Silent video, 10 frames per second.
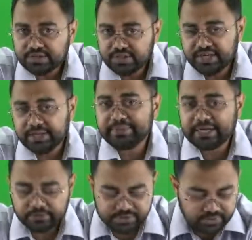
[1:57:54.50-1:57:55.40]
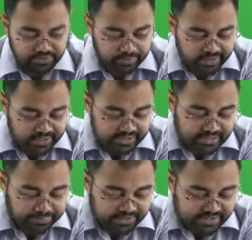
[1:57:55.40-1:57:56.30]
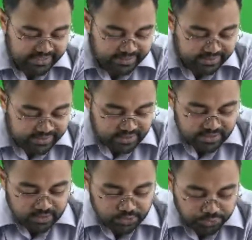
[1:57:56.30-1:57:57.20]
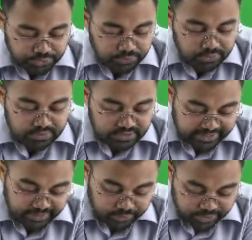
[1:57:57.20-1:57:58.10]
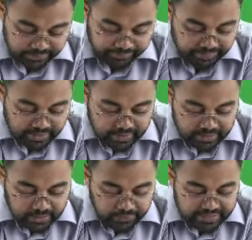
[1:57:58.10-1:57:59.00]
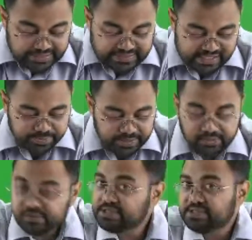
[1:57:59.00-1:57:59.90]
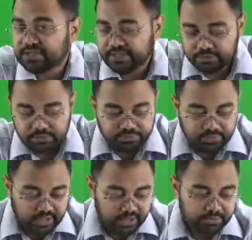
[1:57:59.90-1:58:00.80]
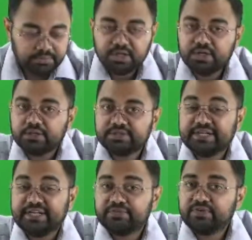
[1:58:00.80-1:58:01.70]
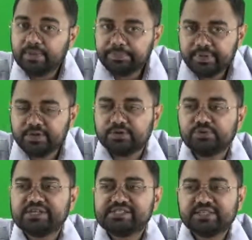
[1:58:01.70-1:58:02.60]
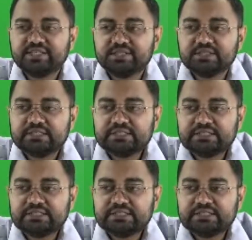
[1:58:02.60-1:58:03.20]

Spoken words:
the name that was given by a Japanese scientist, Norio Taniguchi. Now, in this particular scenario, the development, or you can say the